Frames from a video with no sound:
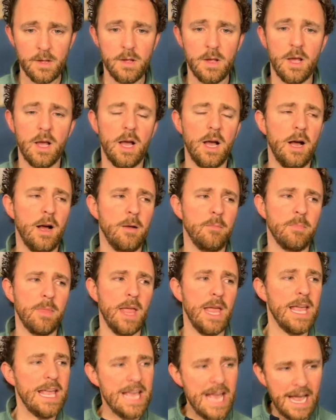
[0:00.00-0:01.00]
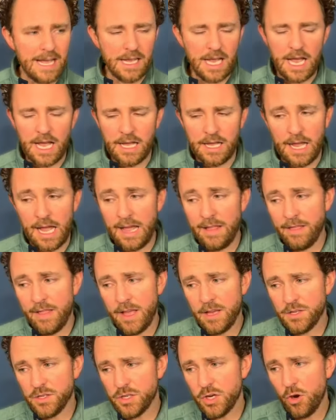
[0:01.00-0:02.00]
And they
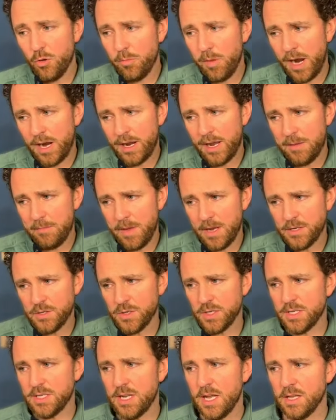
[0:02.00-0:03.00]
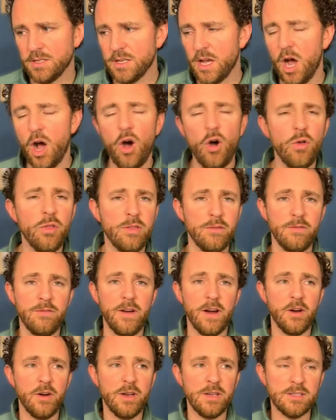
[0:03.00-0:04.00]
show, Bracket Matrix does, all the
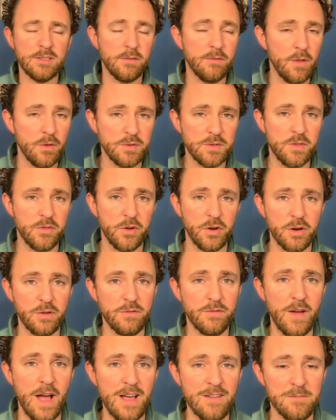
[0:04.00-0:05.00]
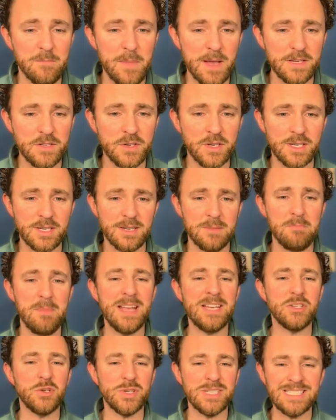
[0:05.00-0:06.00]
various of those 35
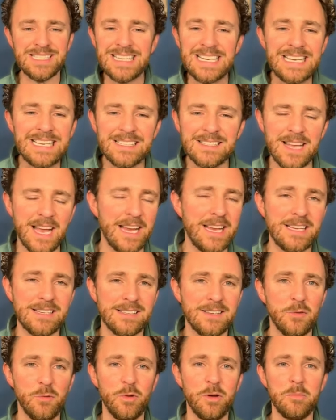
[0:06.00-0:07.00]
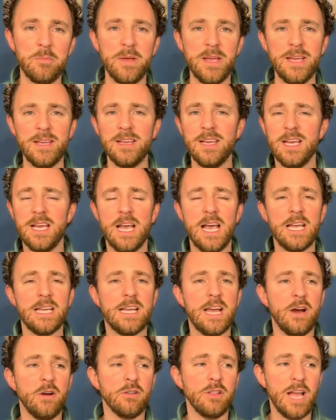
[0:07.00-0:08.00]
matrices, I guess it would be.
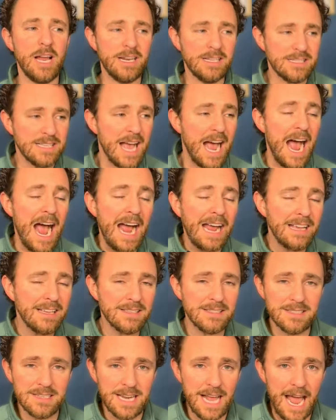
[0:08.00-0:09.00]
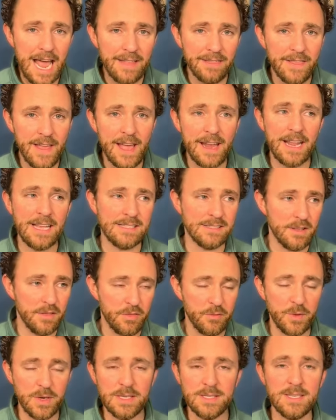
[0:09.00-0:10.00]
Carolina's highest at that is a
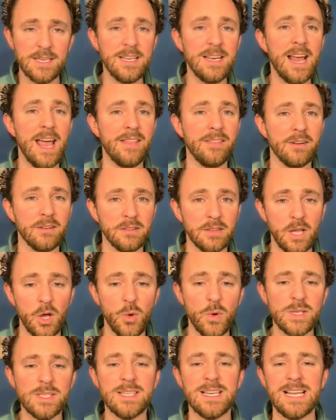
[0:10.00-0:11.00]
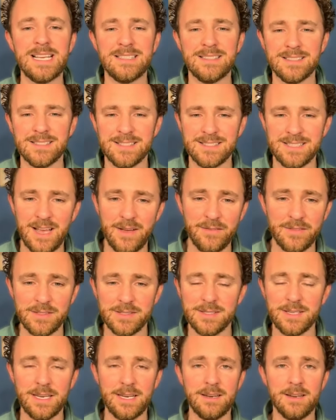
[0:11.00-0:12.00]
three seed, and their lowest is a seven
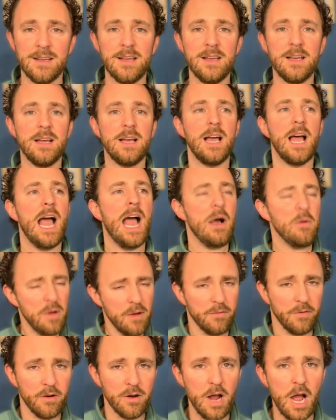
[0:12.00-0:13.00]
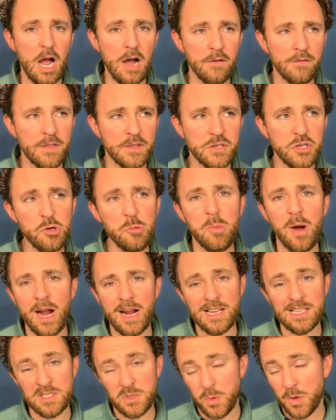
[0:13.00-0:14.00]
seed. However, of the two
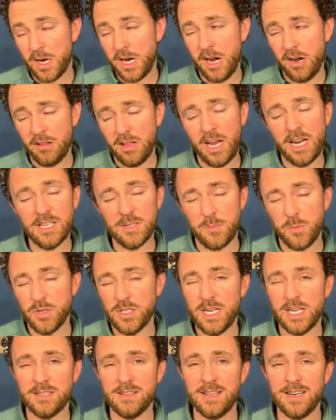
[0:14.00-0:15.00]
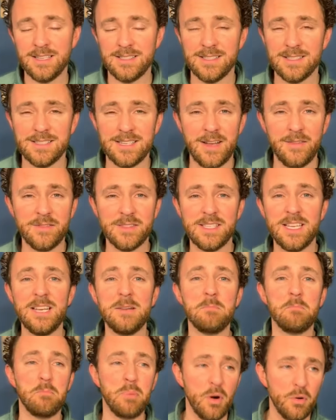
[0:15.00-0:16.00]
brackets where Carolina is projected as a seven
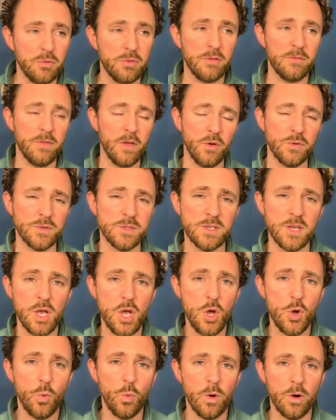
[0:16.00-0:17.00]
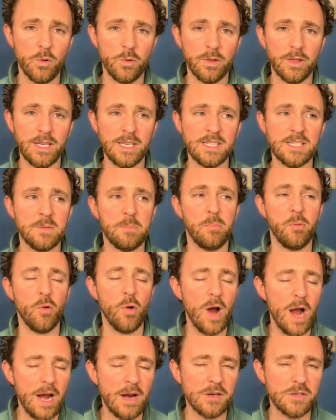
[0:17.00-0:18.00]
seed, both of those were released
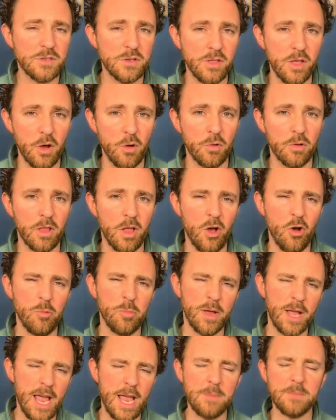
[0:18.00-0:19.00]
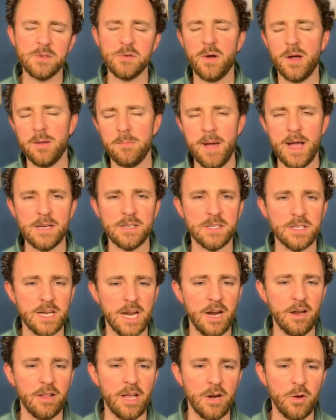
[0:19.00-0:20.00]
prior to the Oklahoma game, so I imagine
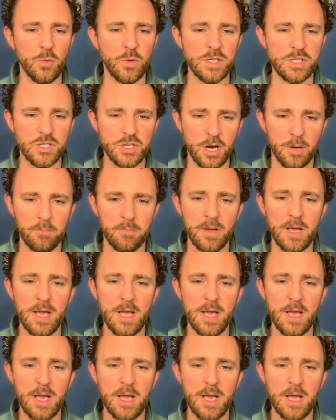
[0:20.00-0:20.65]
Carolina would jump